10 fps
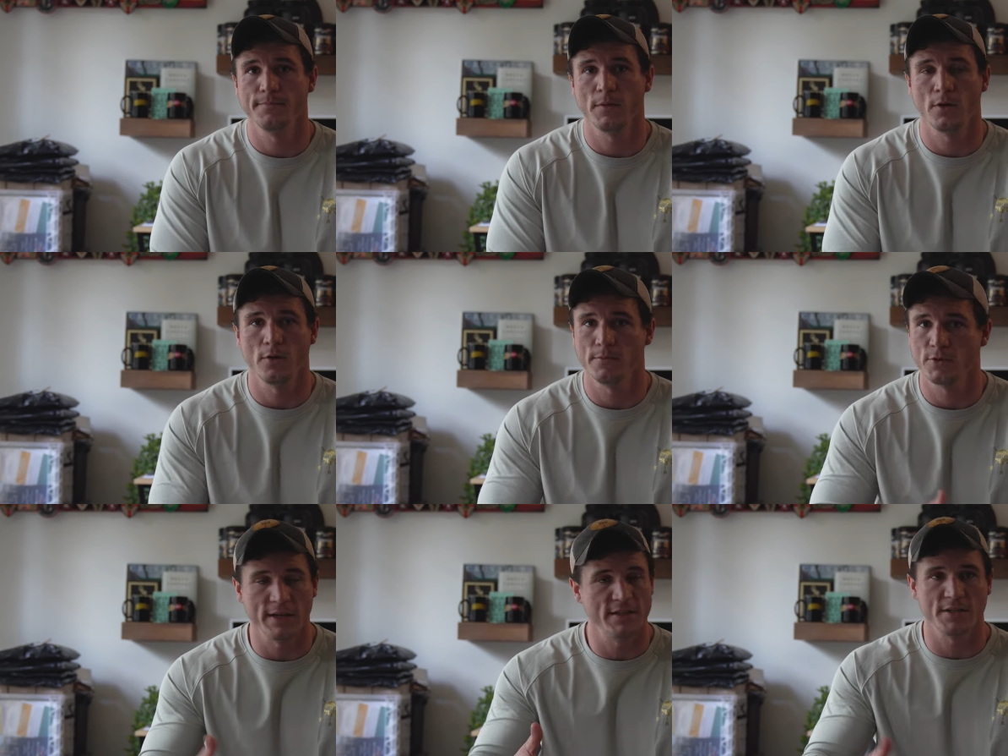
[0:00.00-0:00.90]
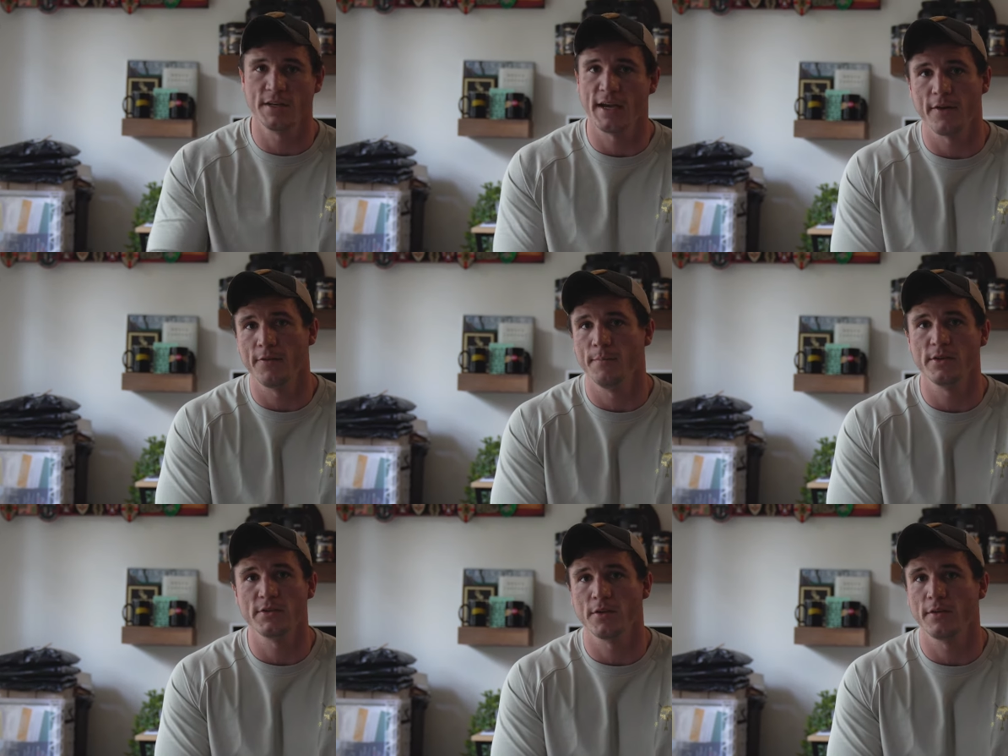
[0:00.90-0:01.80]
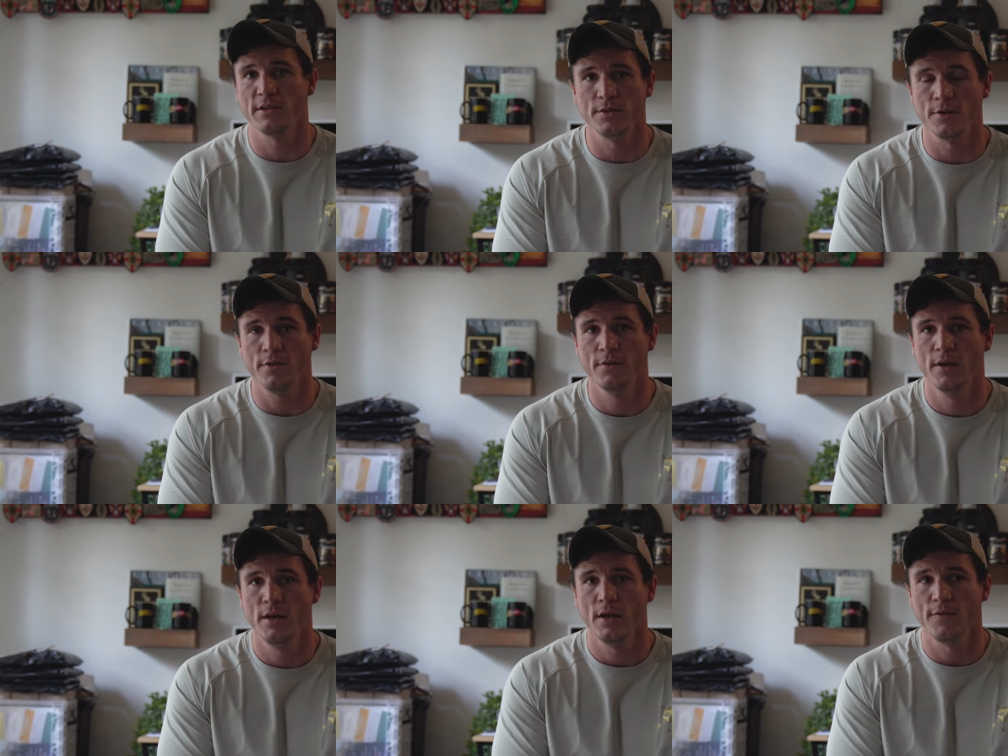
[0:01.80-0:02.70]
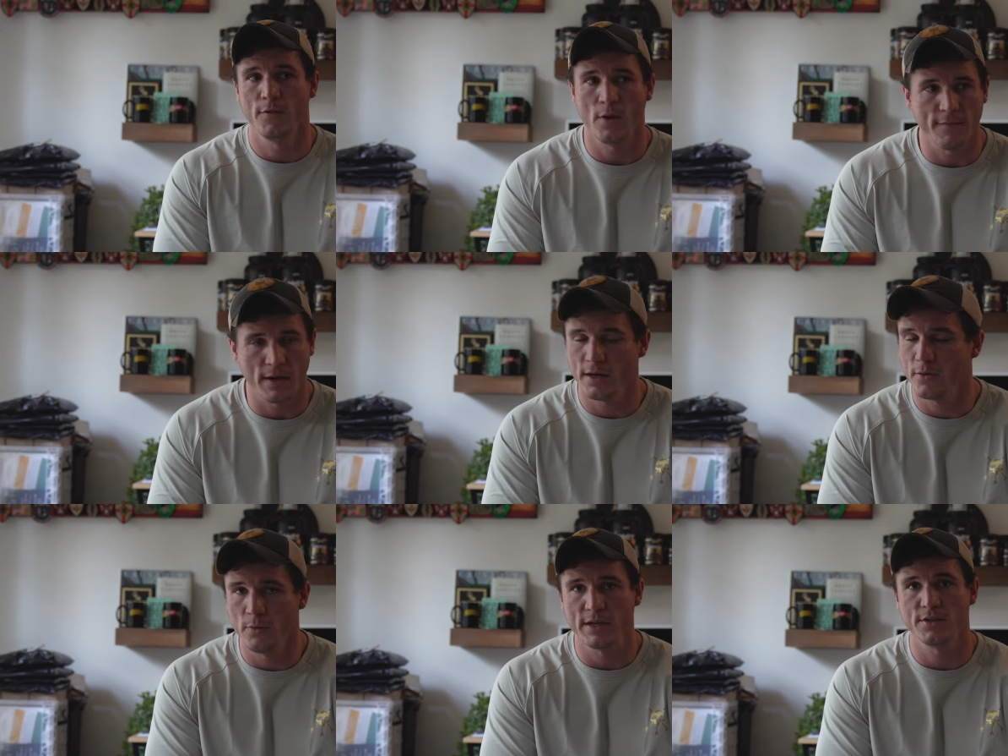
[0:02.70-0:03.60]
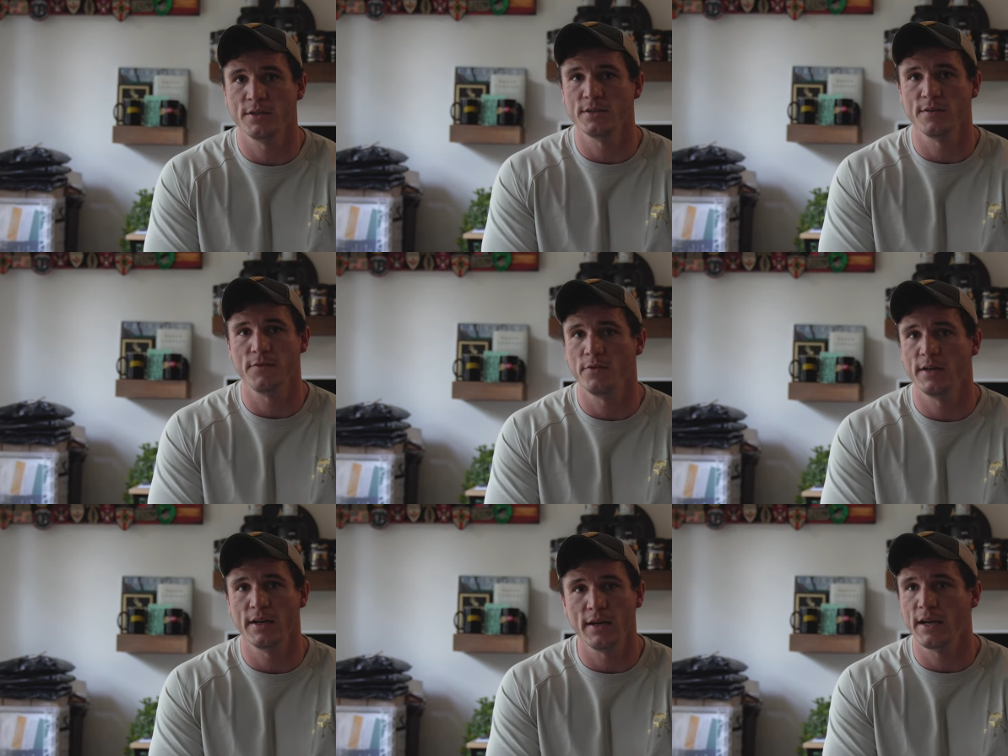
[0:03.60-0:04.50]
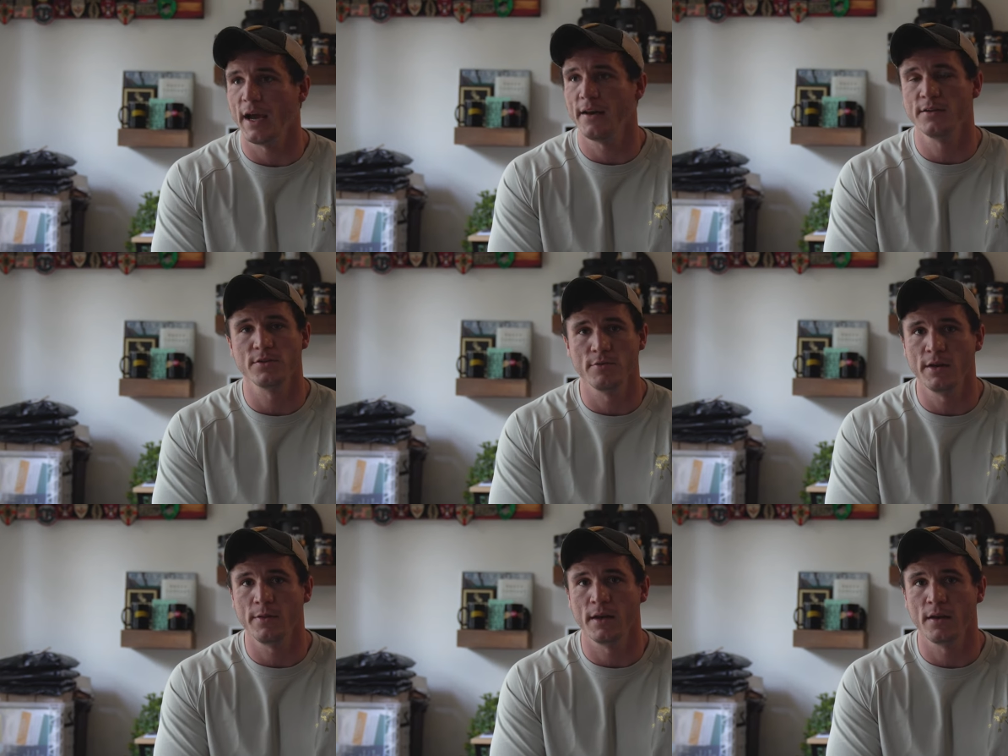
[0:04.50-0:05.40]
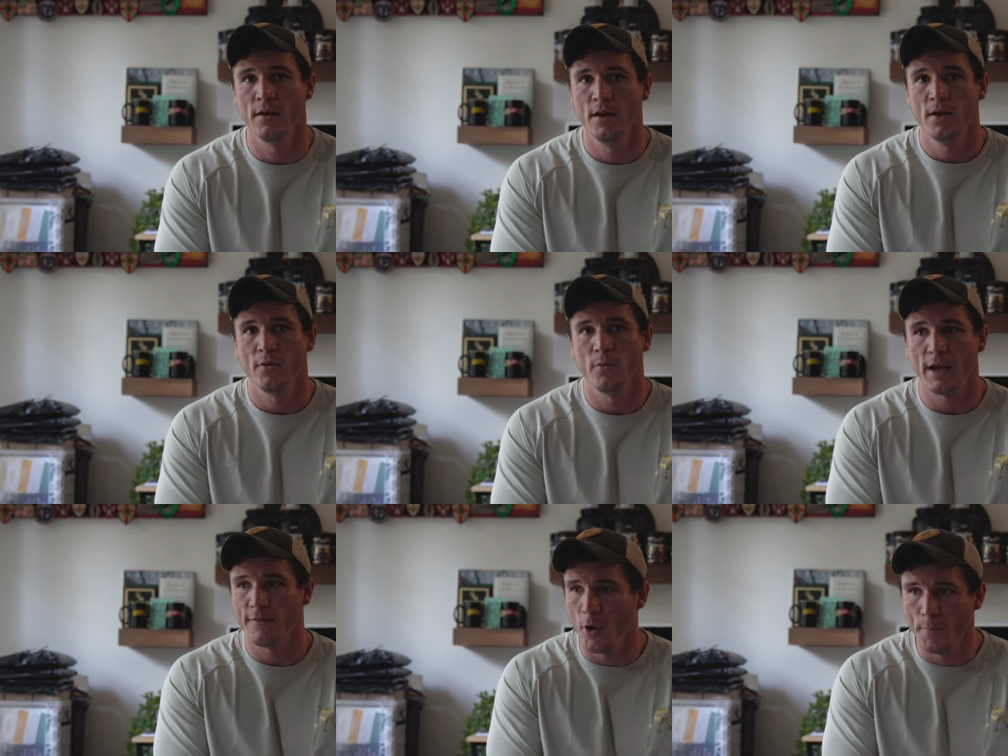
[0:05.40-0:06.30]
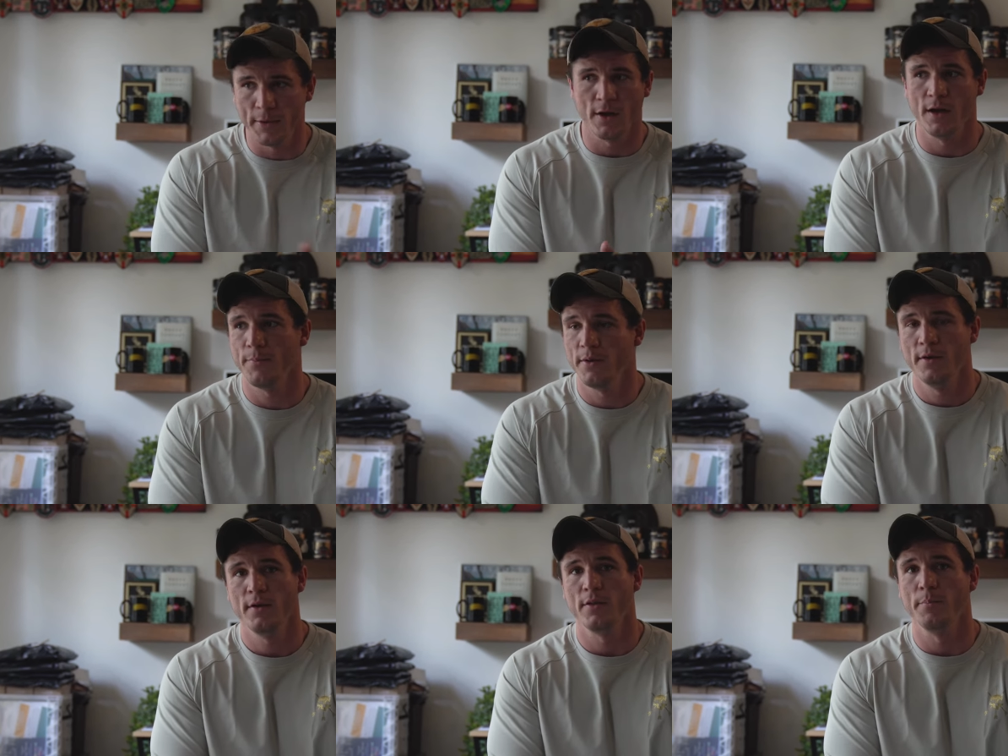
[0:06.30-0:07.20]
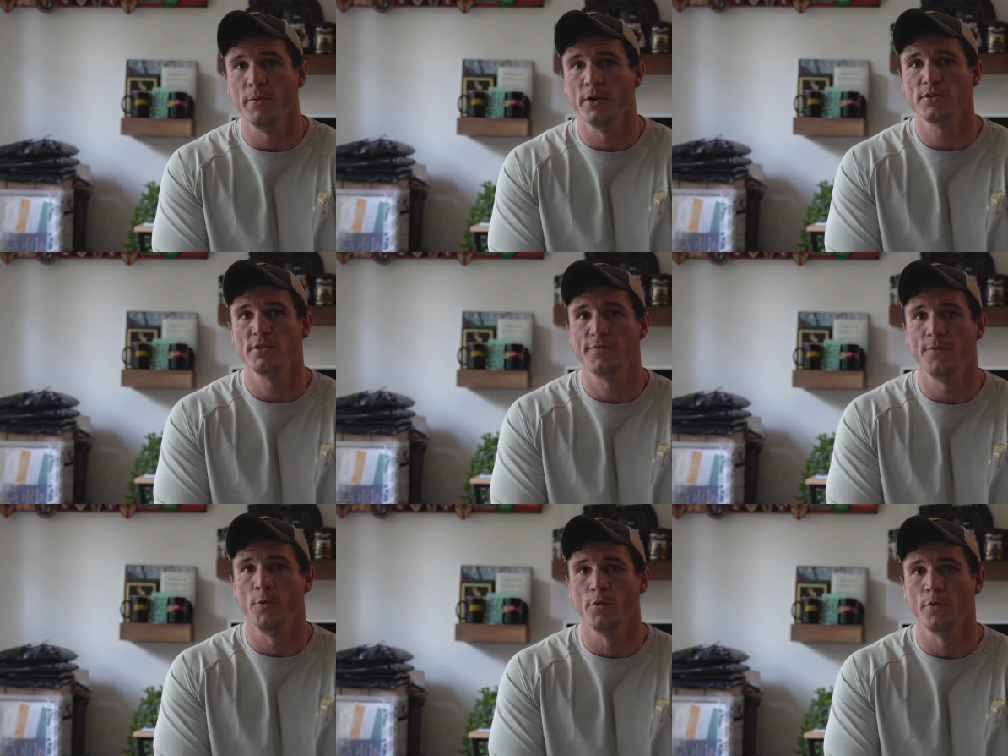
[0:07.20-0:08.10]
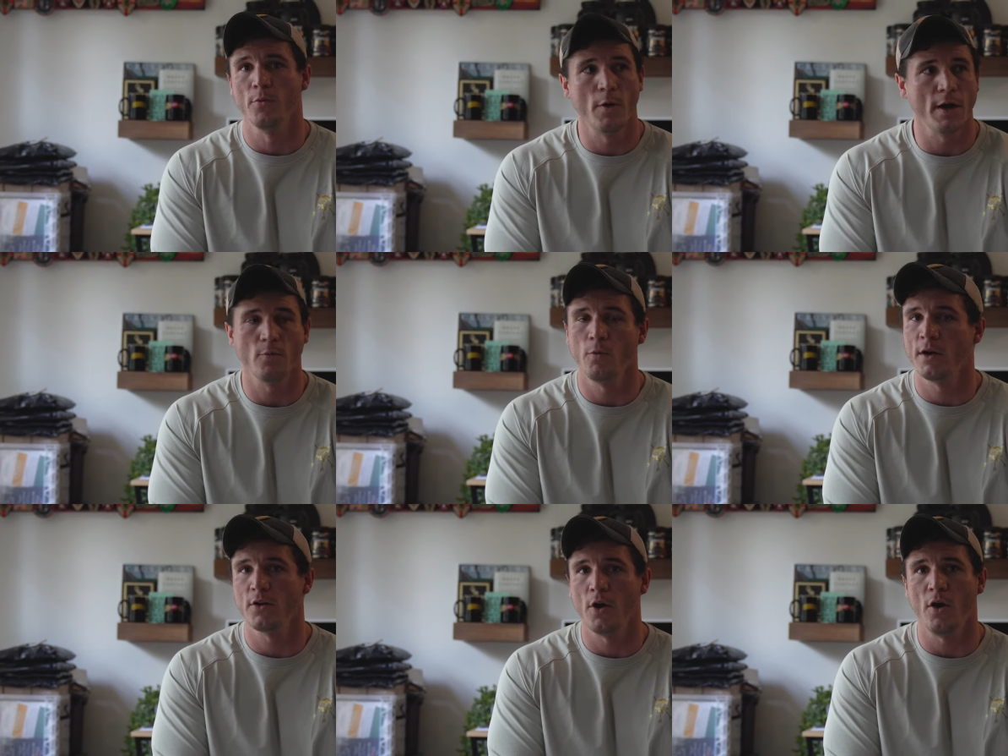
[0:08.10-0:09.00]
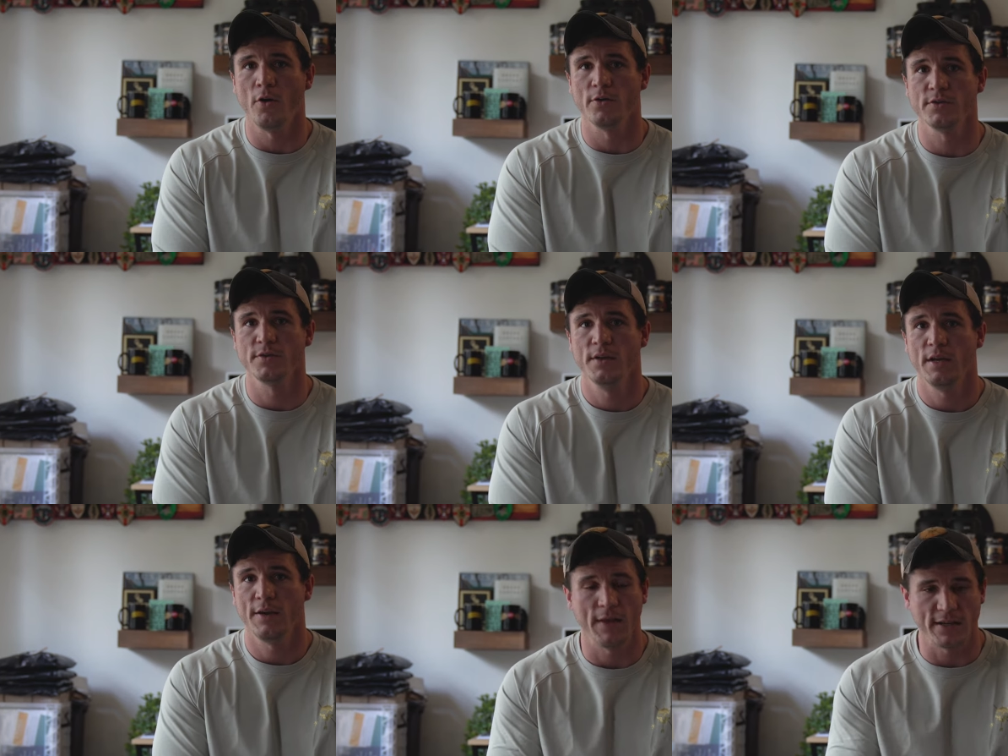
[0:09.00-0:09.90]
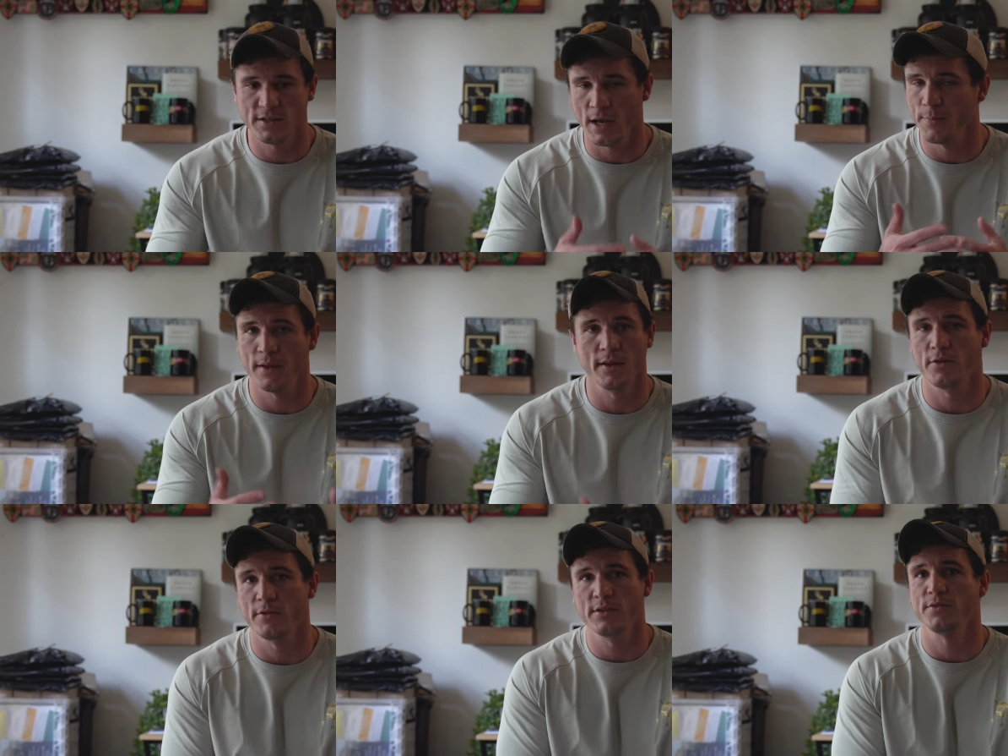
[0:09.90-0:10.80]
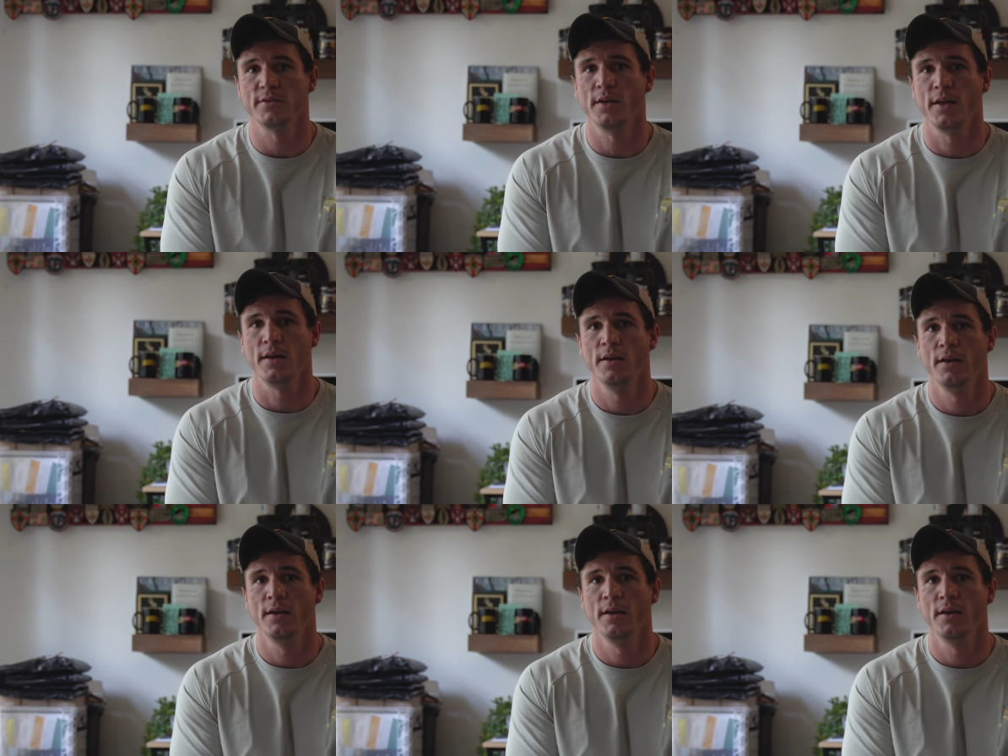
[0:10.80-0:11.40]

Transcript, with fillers: you know, transitioning out of the military this year. If you have any questions, if you need any guidance or anything, we have opened up the books for one-on-one calls if that's something that you're interested in.